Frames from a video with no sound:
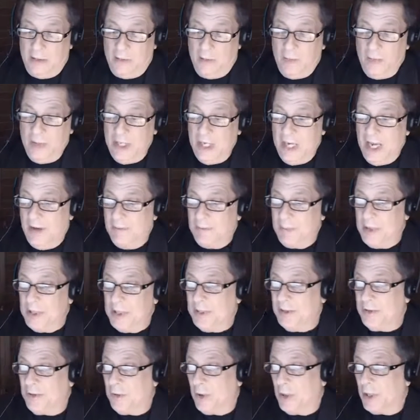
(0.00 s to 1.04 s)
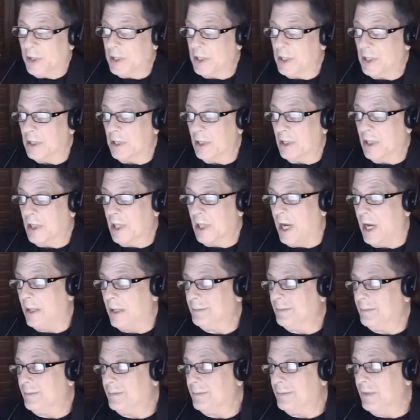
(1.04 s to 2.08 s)
we have been talking a
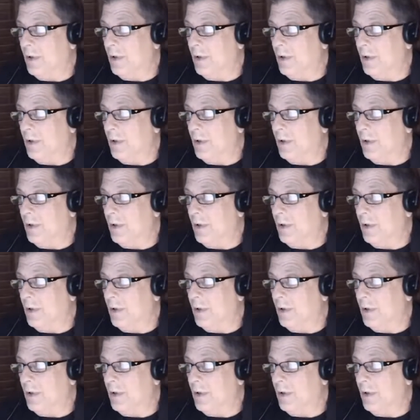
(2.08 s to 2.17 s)
lot